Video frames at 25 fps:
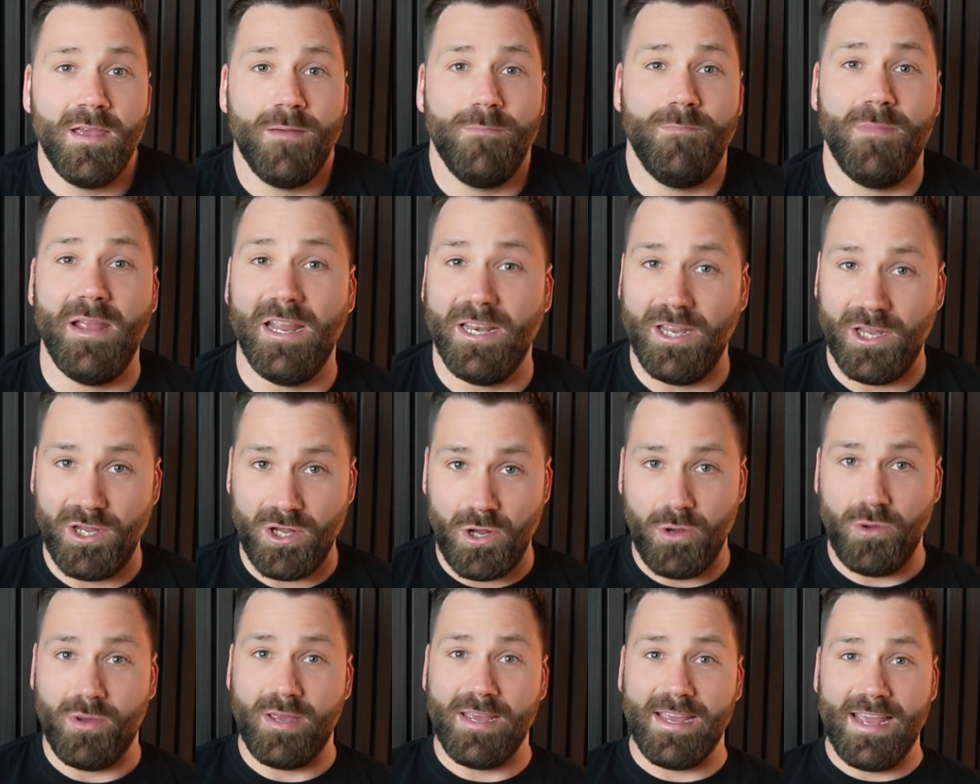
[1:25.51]
meaning
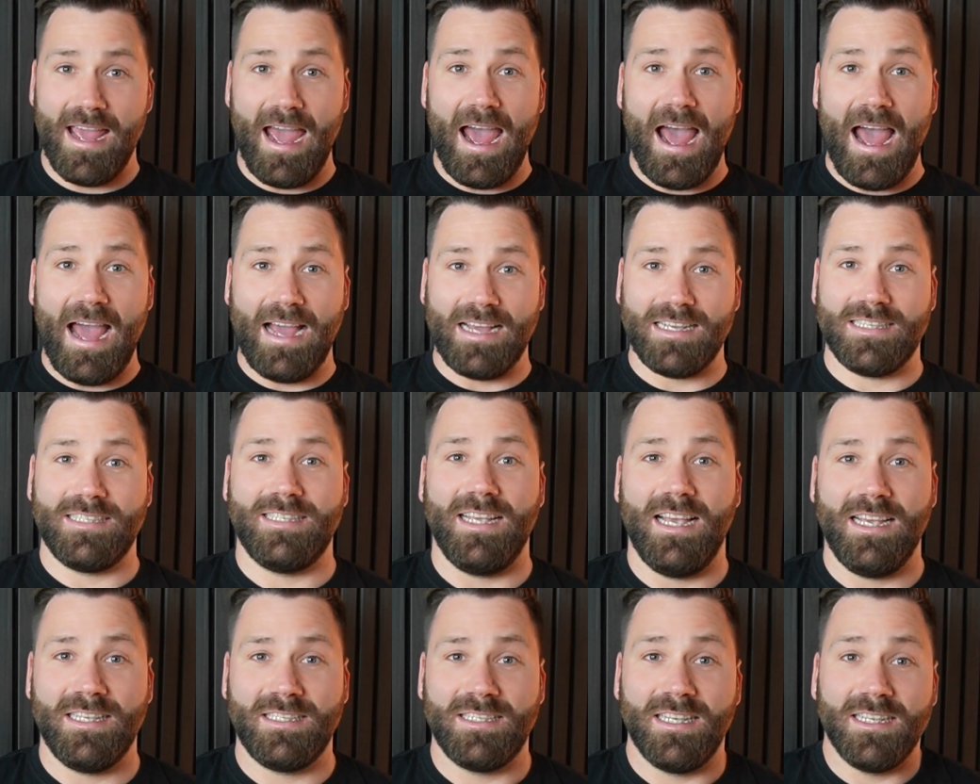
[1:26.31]
you can get
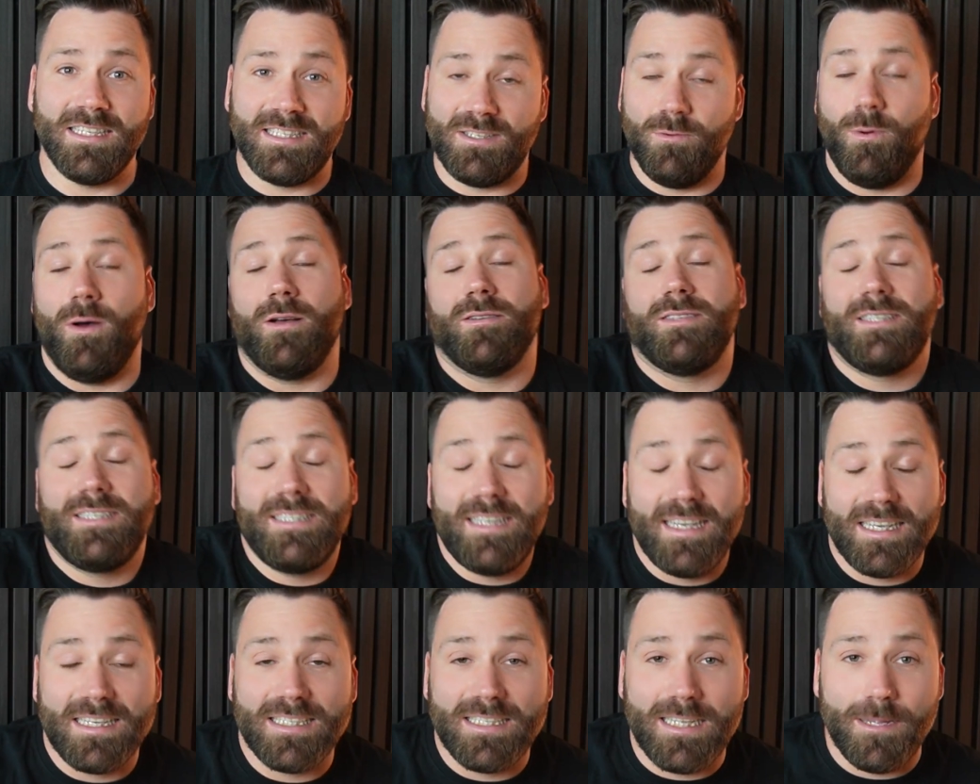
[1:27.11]
access, well,
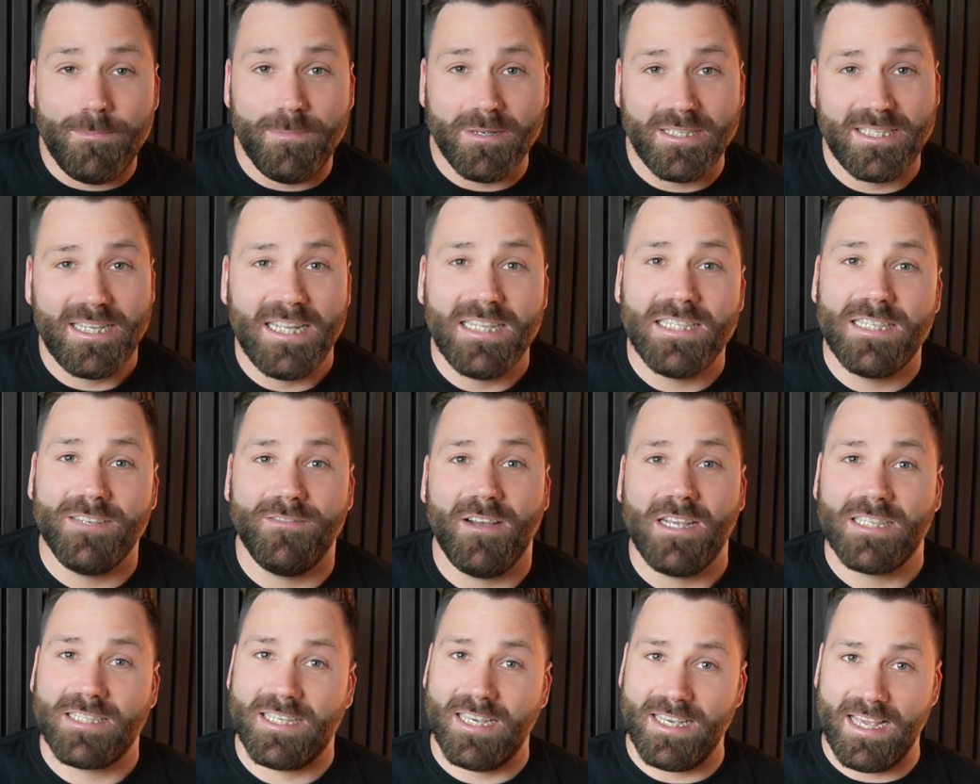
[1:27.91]
60% of
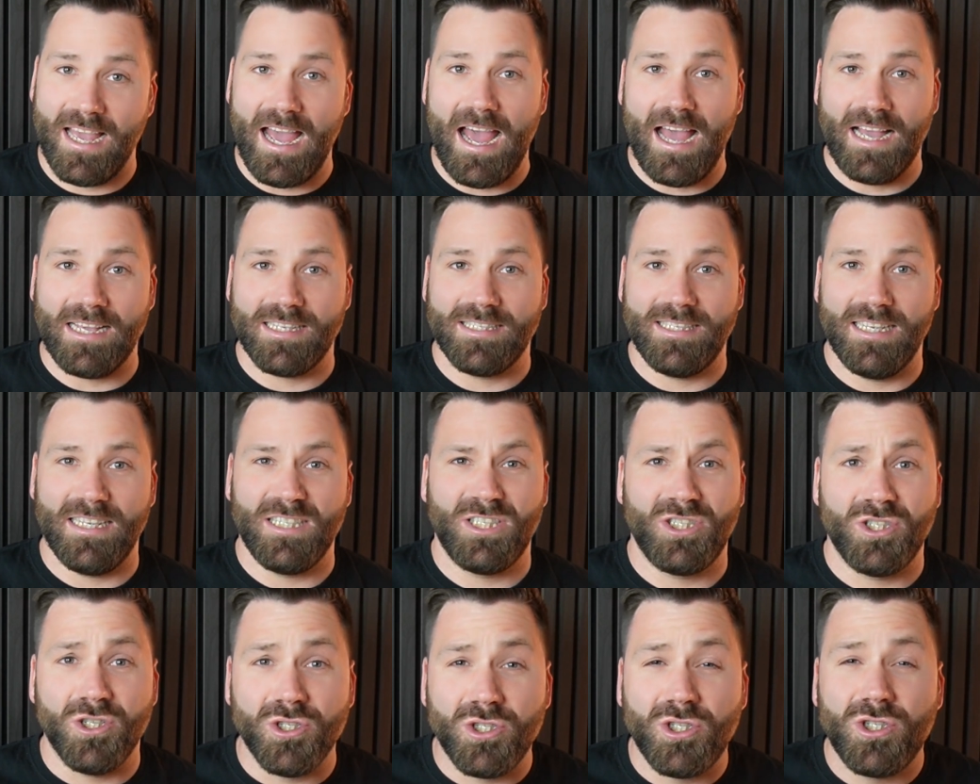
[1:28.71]
us can get
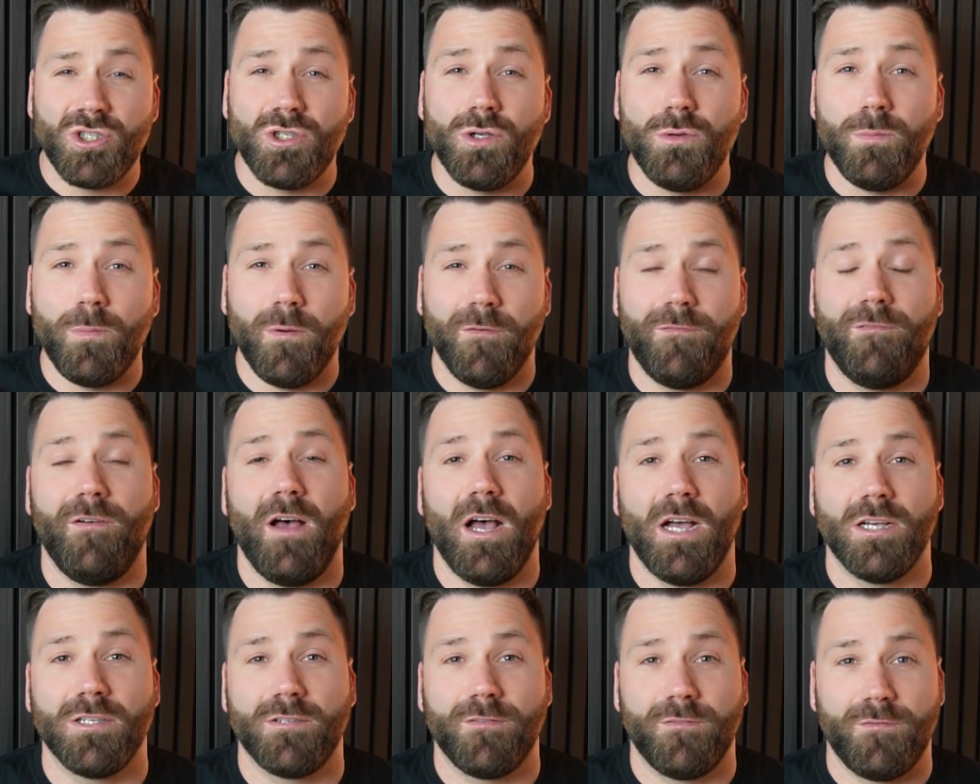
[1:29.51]
access to super
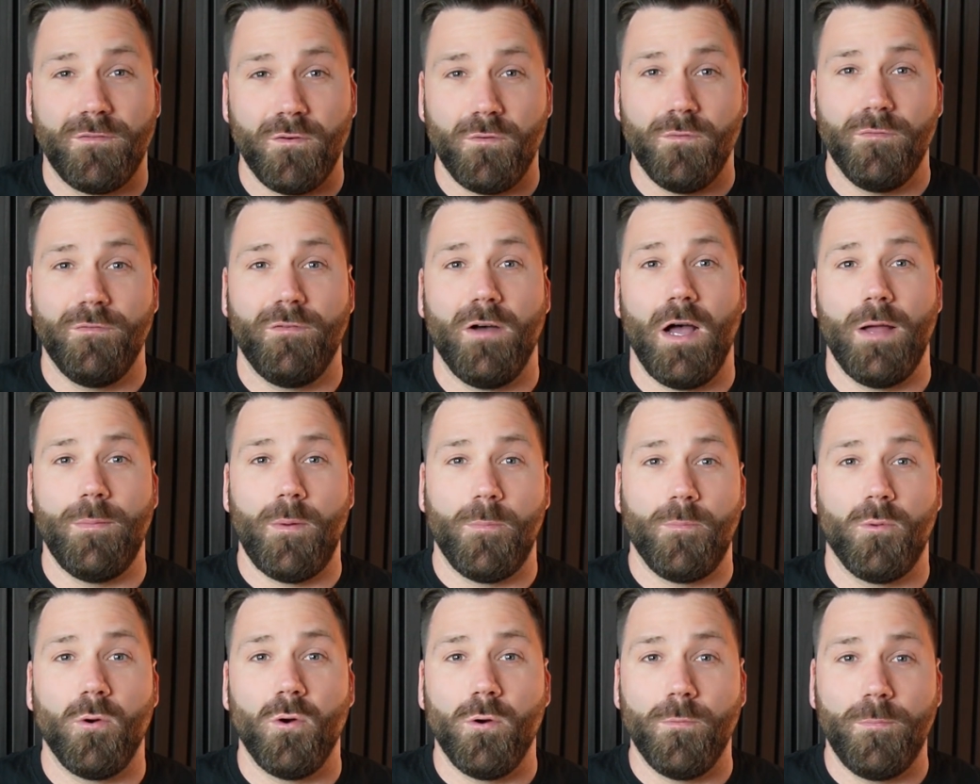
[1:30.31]
fast full
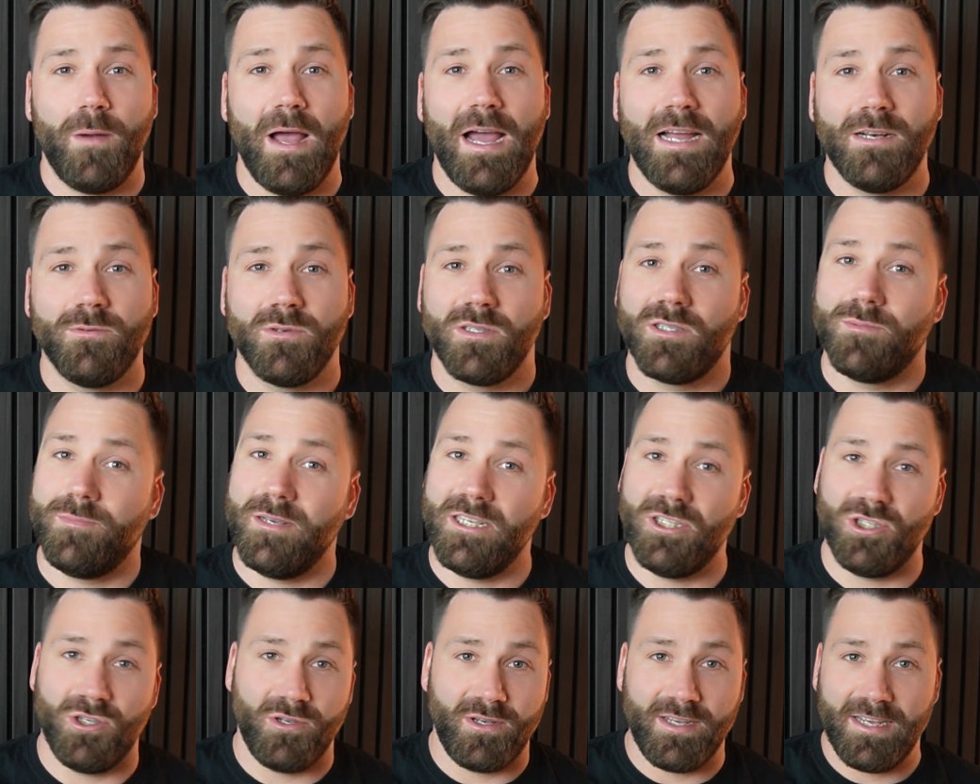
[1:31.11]
fibre broadband, which
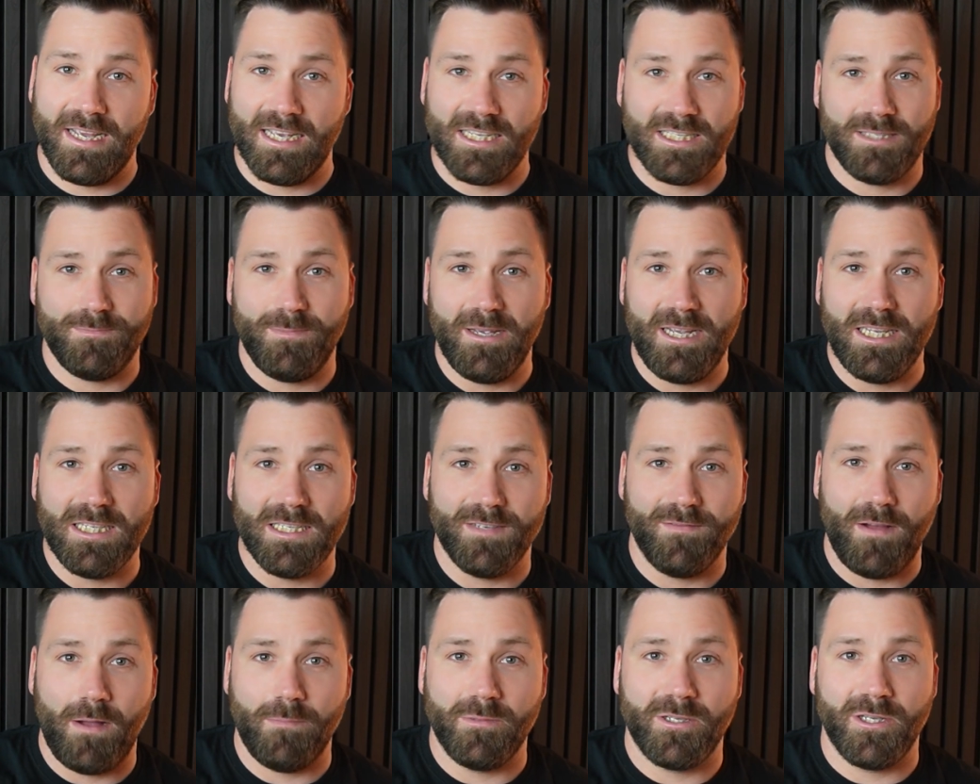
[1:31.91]
means you can get speeds
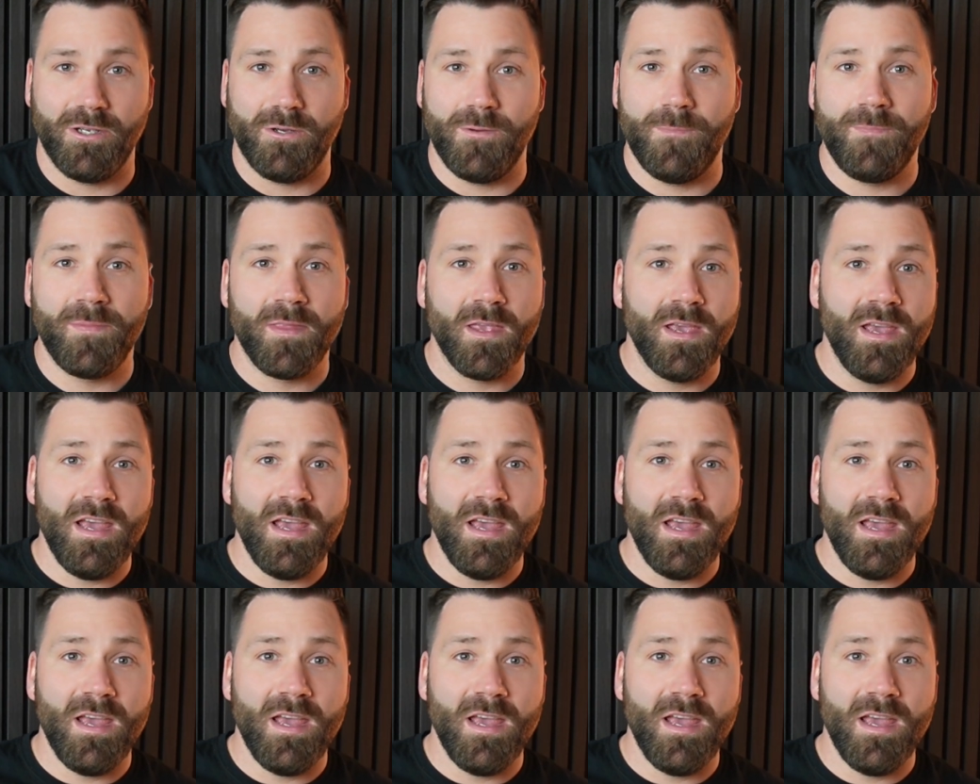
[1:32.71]
of up to